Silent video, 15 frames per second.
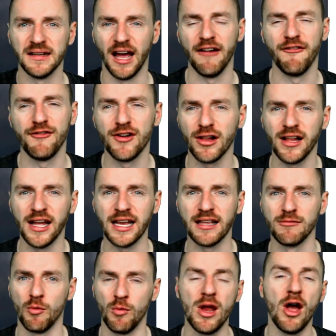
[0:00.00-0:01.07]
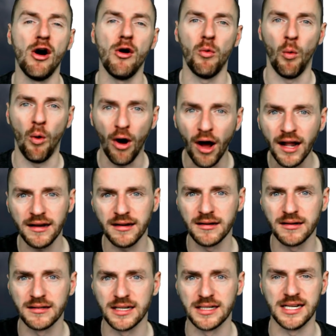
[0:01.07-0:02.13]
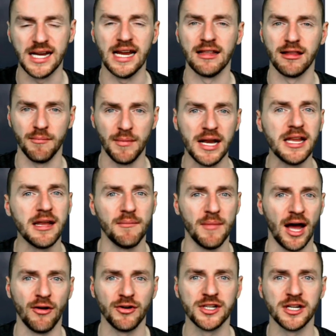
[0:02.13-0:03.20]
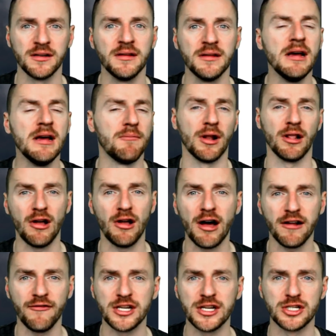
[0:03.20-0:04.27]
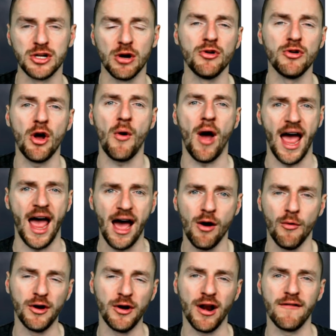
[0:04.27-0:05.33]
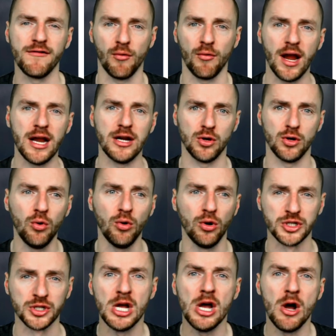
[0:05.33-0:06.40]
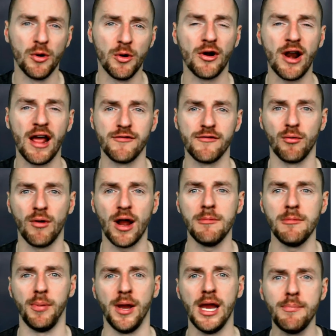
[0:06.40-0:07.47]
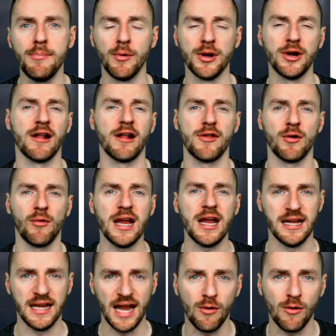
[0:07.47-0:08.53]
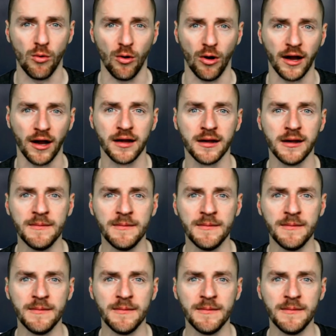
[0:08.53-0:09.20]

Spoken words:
I feel like we all want to take the media mountain, but a lot of us don't know how. We don't have the right tools. We don't have the right people. We don't have the right network.